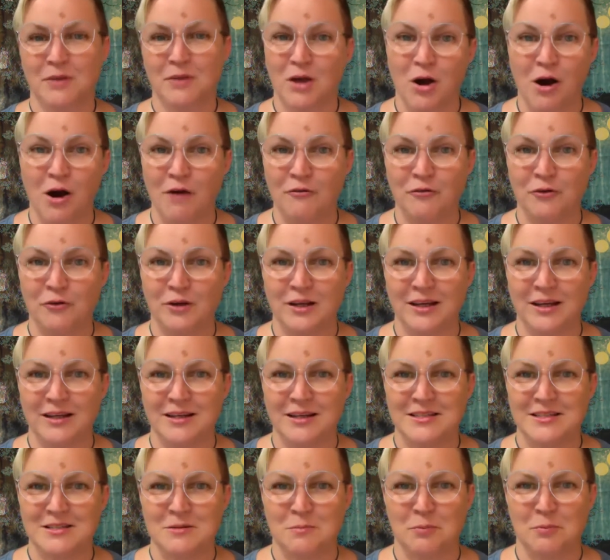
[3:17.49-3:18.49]
offering any
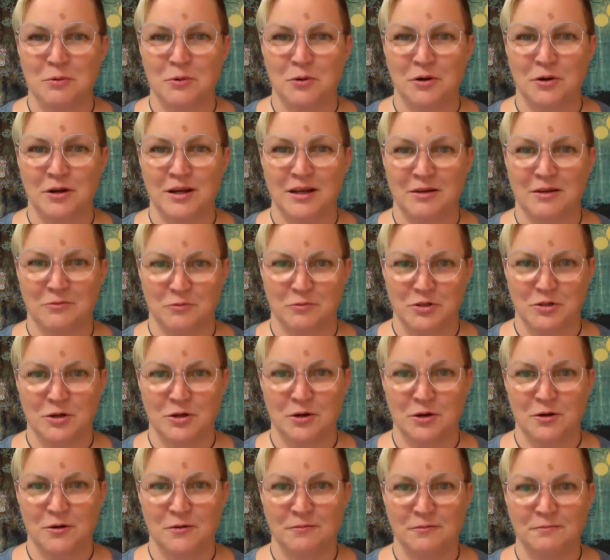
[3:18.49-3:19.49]
support in
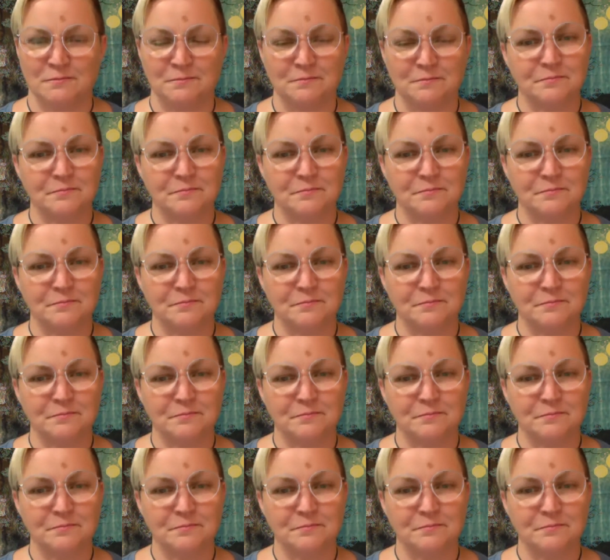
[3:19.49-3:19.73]
return.